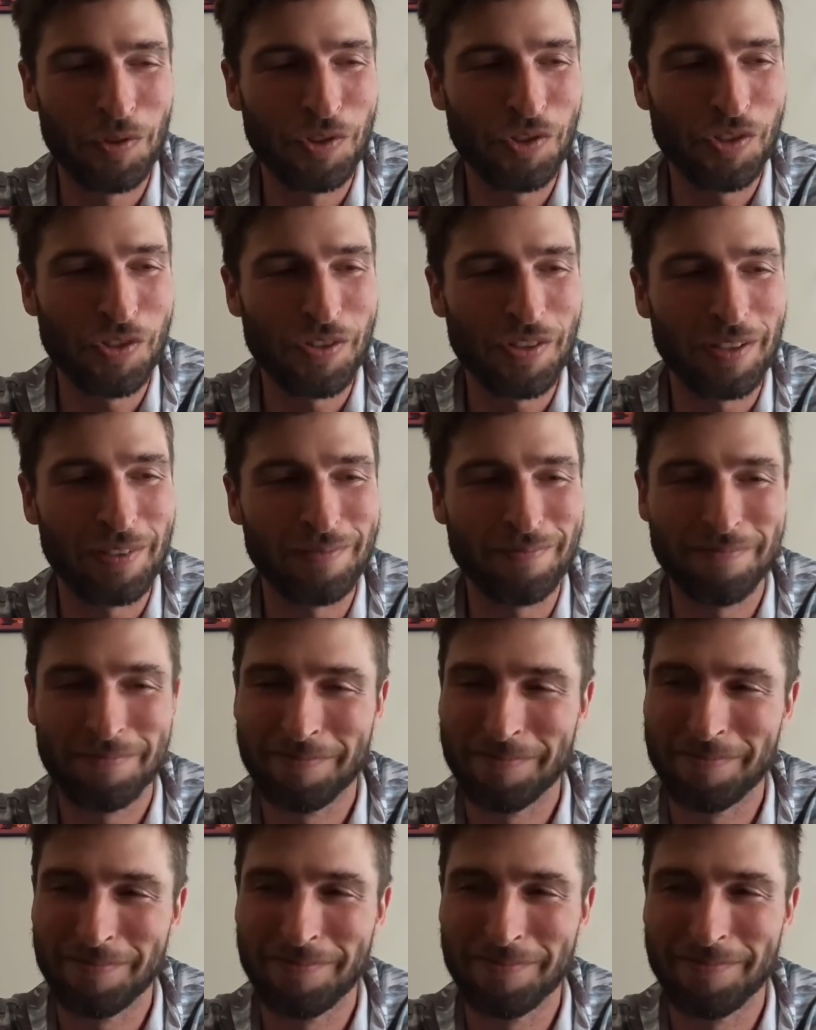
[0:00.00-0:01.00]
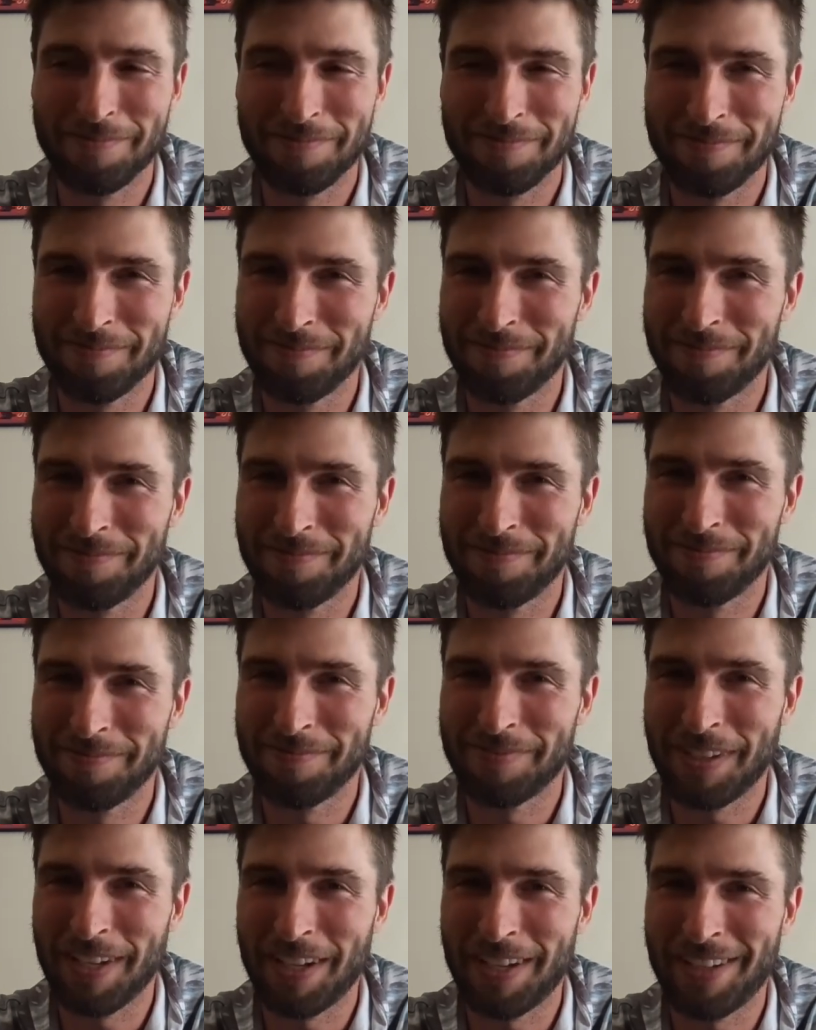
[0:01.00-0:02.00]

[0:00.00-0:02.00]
And she's like, and